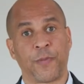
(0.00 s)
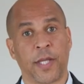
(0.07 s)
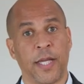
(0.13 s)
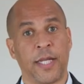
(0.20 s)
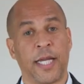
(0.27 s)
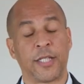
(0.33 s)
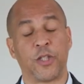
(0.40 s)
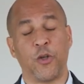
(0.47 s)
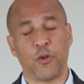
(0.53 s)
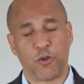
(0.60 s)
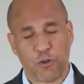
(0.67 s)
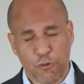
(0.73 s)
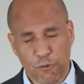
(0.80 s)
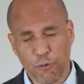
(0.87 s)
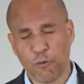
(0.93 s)
unless you
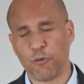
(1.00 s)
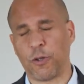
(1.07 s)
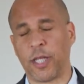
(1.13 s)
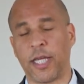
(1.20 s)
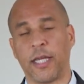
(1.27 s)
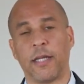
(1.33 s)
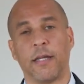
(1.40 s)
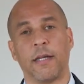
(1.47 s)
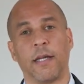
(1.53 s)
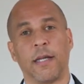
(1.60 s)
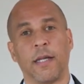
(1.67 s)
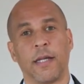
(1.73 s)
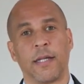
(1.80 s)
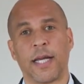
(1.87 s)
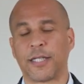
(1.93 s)
truly,
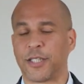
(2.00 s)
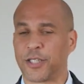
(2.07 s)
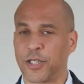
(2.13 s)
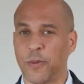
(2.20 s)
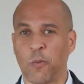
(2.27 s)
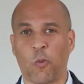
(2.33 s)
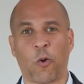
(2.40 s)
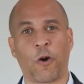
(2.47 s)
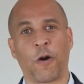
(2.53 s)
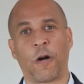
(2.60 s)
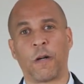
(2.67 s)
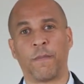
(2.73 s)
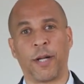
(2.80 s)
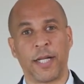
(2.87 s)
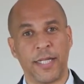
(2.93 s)
not just in
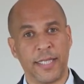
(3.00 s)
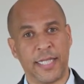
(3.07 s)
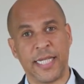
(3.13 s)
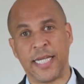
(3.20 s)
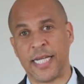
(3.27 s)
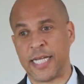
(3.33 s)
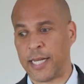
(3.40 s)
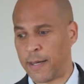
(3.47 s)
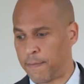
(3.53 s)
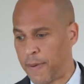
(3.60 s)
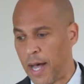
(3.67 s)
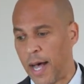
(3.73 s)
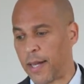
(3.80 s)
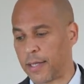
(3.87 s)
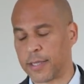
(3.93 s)
word, but in deed and
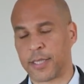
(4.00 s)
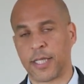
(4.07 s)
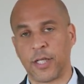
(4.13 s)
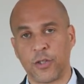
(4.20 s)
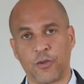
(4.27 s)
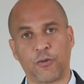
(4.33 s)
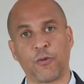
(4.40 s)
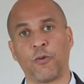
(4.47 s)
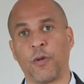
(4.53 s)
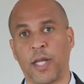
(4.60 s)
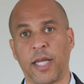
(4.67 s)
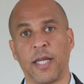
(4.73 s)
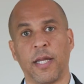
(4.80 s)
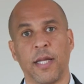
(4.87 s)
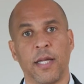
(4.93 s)
policy,
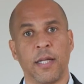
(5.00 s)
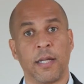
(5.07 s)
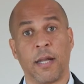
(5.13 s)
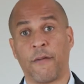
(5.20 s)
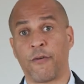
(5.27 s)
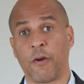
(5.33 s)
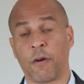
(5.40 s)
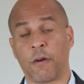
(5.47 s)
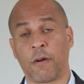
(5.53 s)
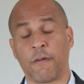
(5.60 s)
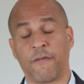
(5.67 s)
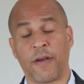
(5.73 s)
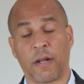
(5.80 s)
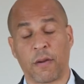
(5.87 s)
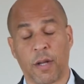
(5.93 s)
truly love your
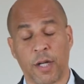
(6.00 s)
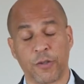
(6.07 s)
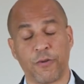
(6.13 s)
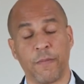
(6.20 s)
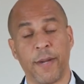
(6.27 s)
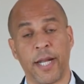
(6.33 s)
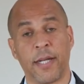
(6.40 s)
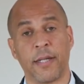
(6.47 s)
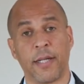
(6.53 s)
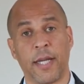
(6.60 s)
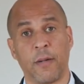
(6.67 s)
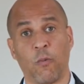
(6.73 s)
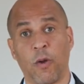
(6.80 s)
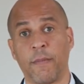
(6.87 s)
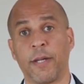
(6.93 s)
fellow countrymen
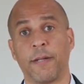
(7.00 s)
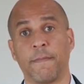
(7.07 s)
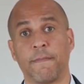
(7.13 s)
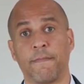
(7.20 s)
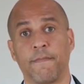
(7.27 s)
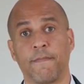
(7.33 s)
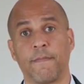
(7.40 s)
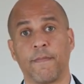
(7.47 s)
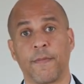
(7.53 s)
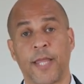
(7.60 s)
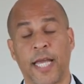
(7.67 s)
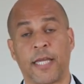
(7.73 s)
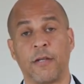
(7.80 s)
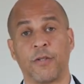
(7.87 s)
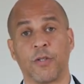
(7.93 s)
and women.
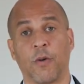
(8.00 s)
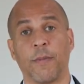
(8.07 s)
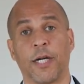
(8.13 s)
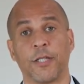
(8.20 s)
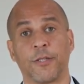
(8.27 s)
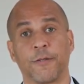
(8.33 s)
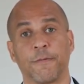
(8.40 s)
Thank you so much.